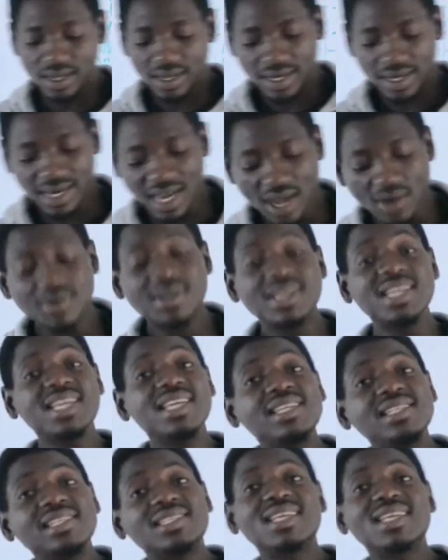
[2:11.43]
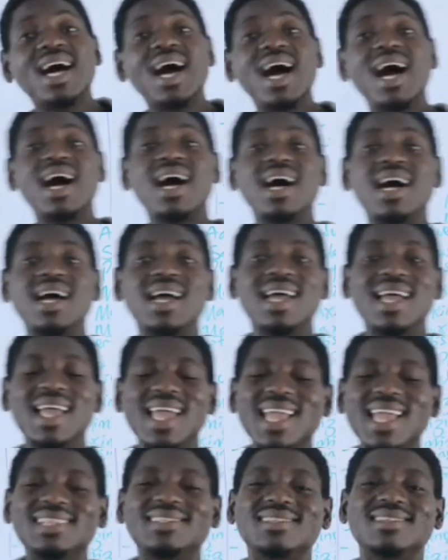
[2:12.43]
Now, needs are
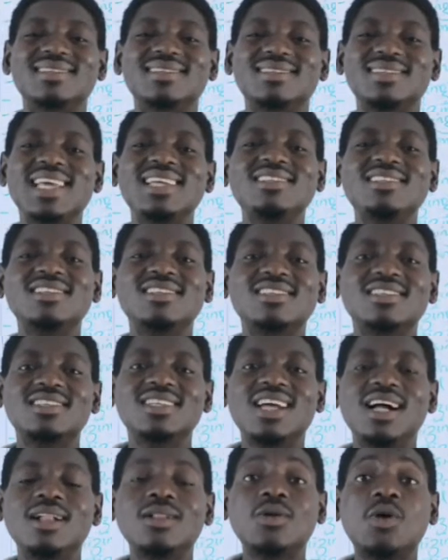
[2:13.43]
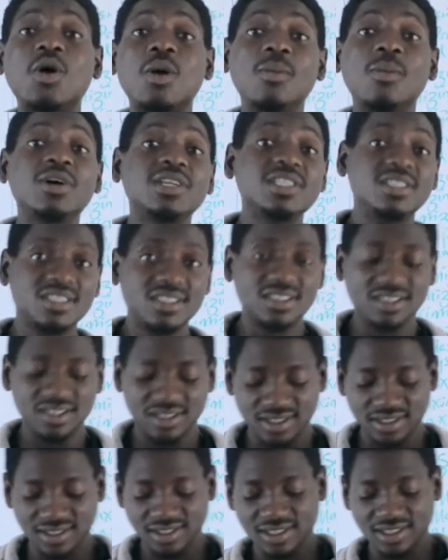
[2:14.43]
essential
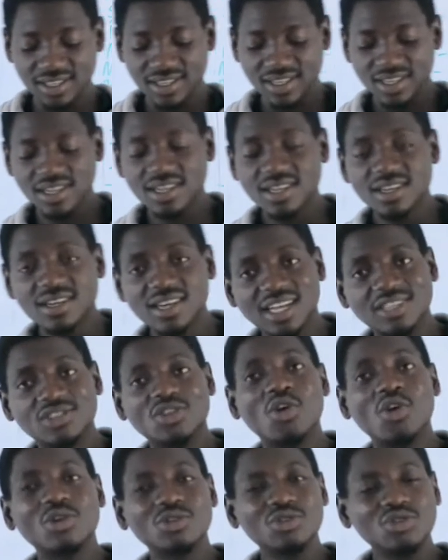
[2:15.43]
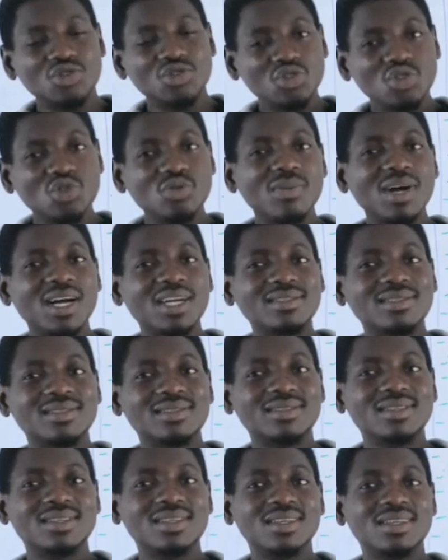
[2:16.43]
commodities that
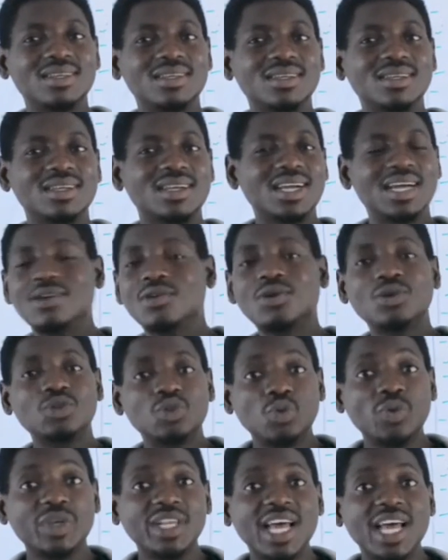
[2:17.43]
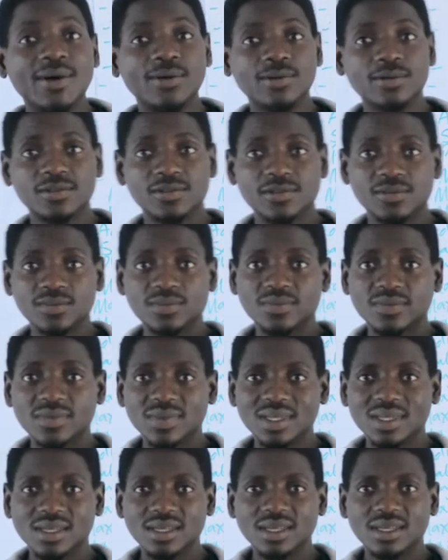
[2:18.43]
consumers cannot do without.
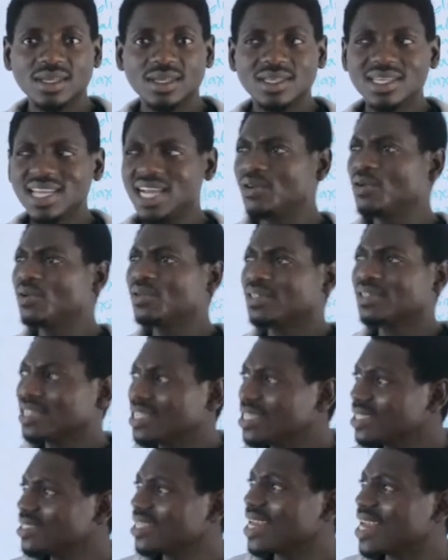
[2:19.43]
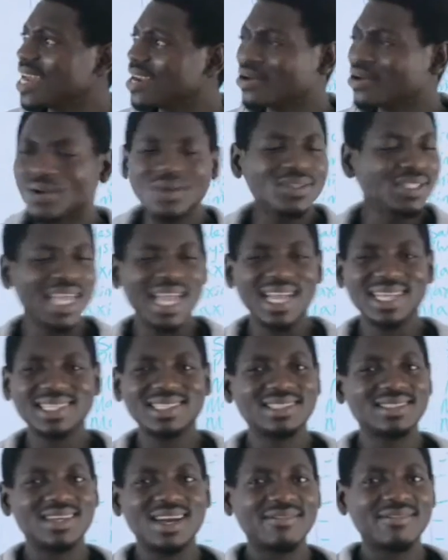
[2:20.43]
They are those things that are not
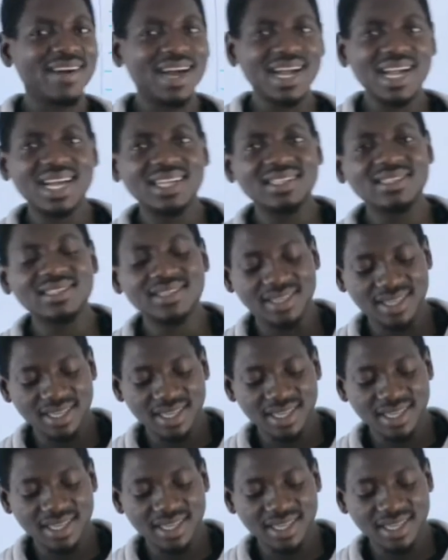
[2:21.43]
extravagant.